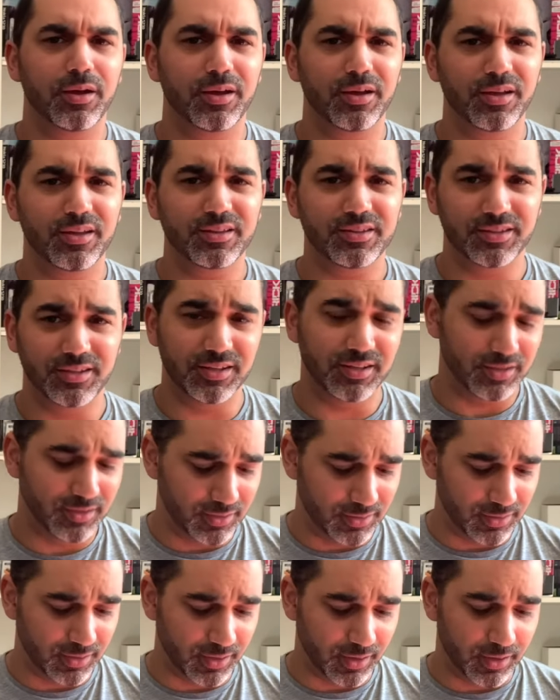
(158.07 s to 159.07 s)

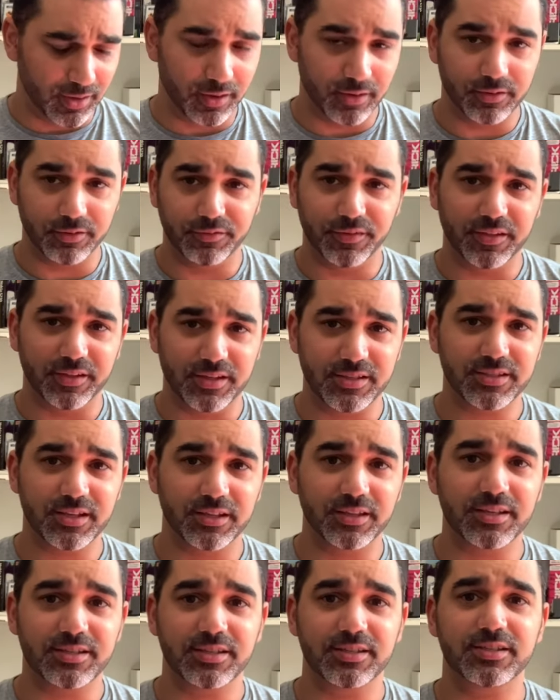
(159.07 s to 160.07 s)
The uh, the thing that set
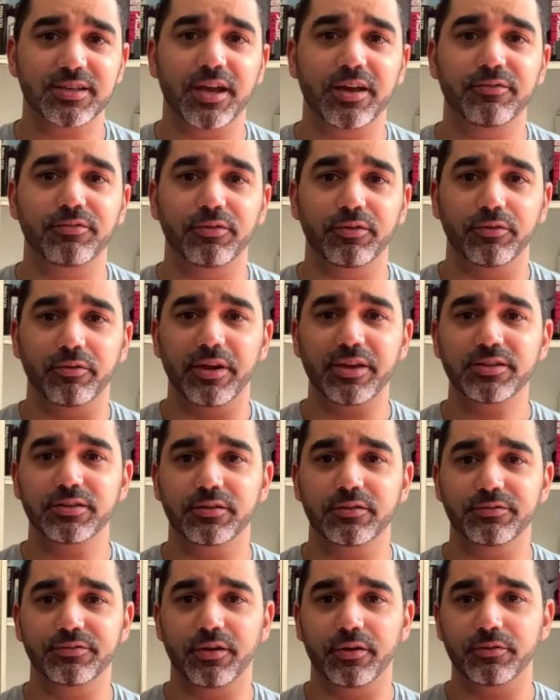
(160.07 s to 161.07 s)
this aside from the rest of
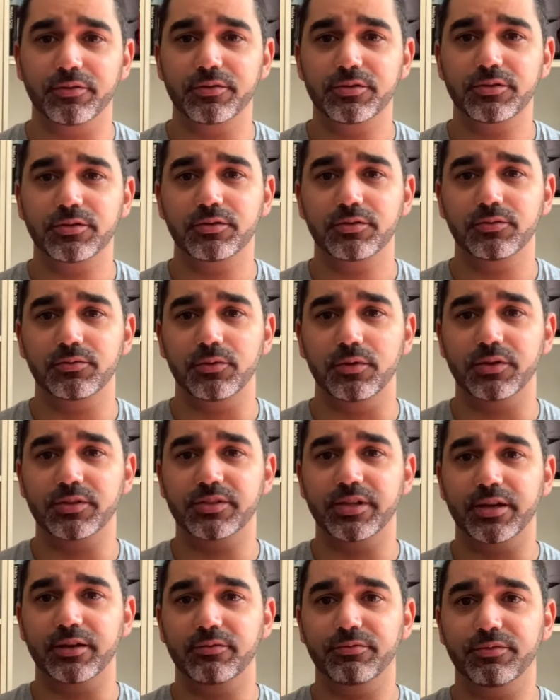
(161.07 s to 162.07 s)
the phones was
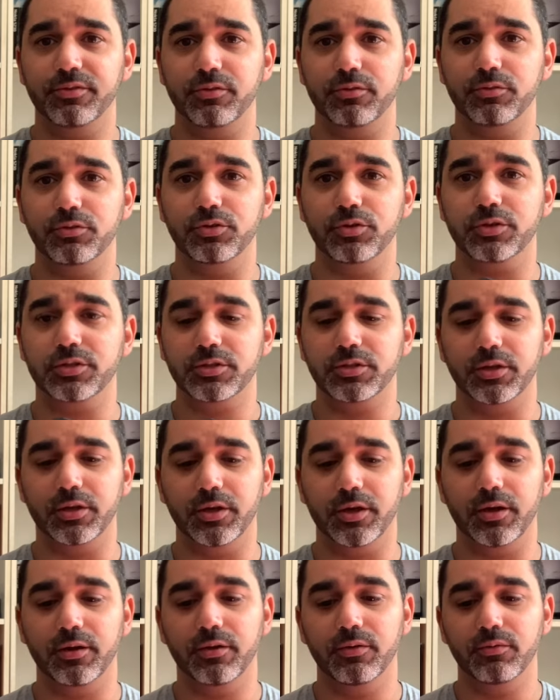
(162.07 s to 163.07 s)
that if you just,
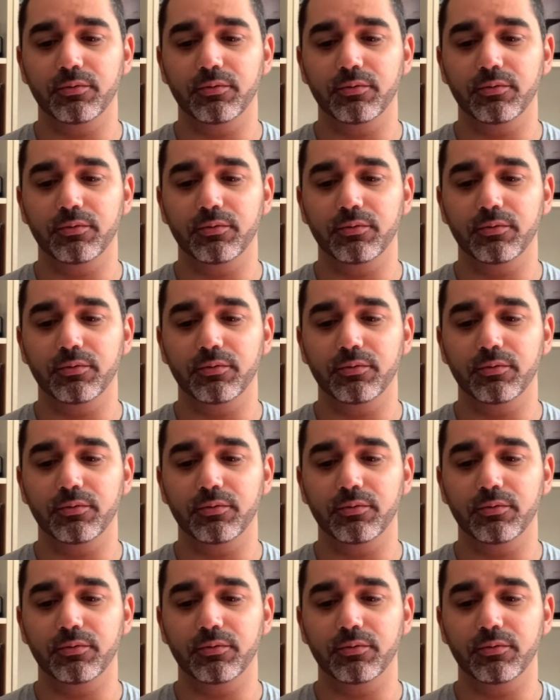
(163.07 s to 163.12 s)
uh,